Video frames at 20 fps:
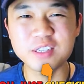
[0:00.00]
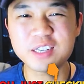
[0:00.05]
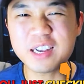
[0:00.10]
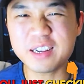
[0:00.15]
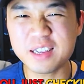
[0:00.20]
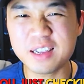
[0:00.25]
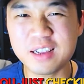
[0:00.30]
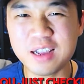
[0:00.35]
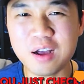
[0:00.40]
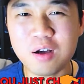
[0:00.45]

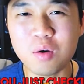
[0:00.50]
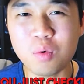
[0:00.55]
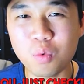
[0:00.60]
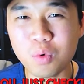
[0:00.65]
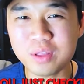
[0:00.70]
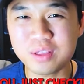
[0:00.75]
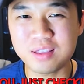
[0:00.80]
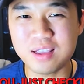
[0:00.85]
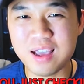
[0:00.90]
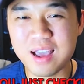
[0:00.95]
checking out
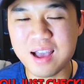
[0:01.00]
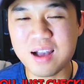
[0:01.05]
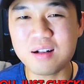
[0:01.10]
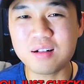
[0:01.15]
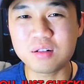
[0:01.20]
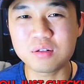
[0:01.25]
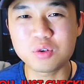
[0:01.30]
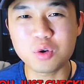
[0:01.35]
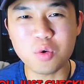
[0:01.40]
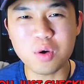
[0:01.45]
what the
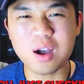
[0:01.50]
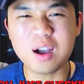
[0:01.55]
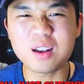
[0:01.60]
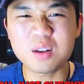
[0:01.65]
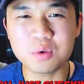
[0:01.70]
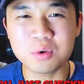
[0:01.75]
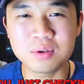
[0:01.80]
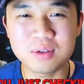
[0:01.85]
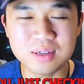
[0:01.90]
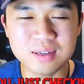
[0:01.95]
hell Go High
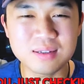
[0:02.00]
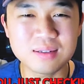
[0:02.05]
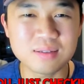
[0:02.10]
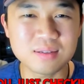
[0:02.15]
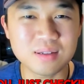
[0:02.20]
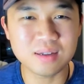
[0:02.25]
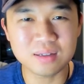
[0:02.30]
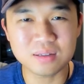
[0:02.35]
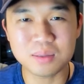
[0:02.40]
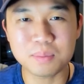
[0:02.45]

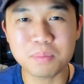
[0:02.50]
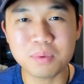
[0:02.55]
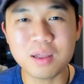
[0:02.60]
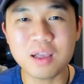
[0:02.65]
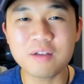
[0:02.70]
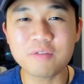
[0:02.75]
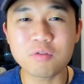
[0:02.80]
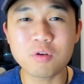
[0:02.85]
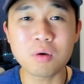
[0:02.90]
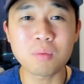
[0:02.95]
is as a
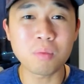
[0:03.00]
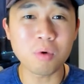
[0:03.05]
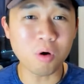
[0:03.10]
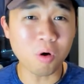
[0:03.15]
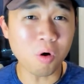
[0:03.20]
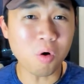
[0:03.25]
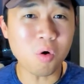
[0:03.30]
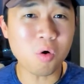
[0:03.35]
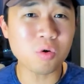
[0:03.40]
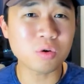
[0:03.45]
platform
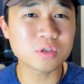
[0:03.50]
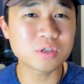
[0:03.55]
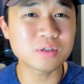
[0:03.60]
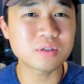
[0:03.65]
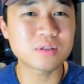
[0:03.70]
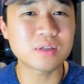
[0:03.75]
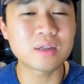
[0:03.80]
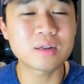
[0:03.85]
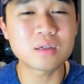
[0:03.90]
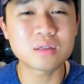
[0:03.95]
or
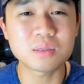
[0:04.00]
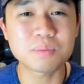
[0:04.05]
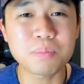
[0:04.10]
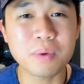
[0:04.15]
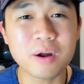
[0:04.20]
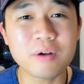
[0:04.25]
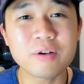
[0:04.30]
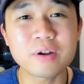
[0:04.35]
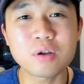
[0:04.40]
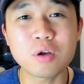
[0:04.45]
just an
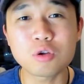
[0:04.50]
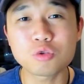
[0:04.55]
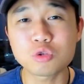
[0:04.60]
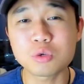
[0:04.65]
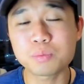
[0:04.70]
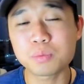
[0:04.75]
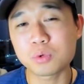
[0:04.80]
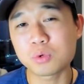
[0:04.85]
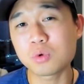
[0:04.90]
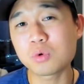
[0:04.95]
aspiring
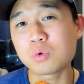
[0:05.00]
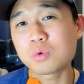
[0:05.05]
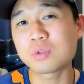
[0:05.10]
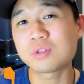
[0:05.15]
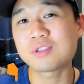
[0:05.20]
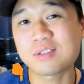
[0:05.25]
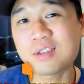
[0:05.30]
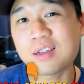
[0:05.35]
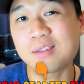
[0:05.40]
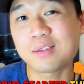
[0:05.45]
entrepreneur who
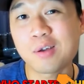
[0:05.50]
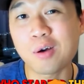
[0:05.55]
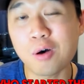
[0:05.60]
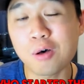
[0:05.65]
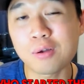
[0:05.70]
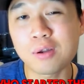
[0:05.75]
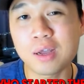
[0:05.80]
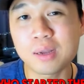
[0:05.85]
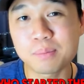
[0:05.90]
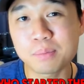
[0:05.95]
started
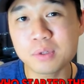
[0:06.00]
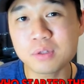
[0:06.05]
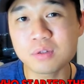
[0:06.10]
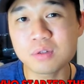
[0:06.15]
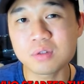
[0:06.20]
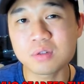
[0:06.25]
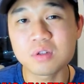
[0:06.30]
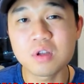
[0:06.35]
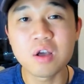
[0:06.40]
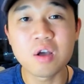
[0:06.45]
their online
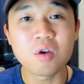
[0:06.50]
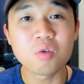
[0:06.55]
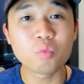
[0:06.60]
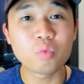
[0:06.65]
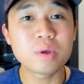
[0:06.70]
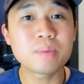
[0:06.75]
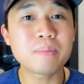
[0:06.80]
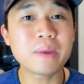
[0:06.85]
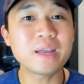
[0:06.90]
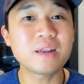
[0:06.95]
business,
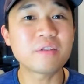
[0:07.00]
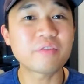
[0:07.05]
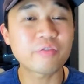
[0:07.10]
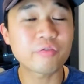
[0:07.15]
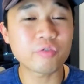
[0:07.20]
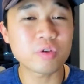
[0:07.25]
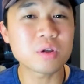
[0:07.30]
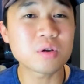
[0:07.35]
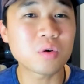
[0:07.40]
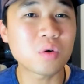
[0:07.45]
we made a
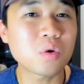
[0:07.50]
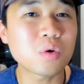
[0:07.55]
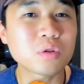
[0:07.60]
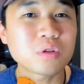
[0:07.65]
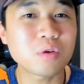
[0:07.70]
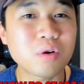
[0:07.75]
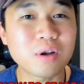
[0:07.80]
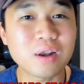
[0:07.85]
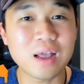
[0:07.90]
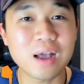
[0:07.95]
free
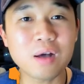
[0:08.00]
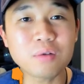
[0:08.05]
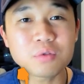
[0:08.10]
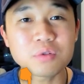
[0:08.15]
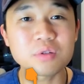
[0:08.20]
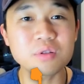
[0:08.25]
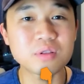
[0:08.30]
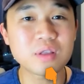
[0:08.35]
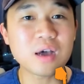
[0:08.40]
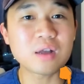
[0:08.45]
course on how
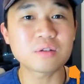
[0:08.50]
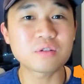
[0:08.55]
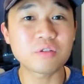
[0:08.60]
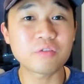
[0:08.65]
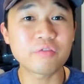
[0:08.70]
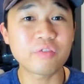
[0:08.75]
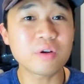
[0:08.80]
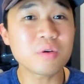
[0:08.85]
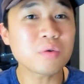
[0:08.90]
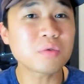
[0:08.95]
to start
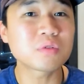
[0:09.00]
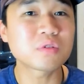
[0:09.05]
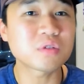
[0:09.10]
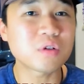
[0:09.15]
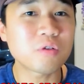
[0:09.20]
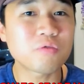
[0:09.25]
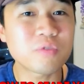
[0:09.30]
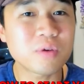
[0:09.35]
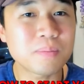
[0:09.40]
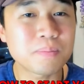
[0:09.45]
your very own
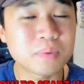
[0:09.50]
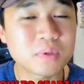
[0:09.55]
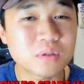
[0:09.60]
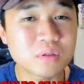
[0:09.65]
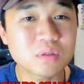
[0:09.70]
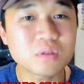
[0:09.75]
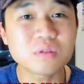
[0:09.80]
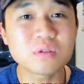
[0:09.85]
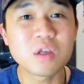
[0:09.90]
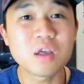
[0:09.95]
software
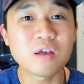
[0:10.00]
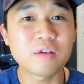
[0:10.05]
business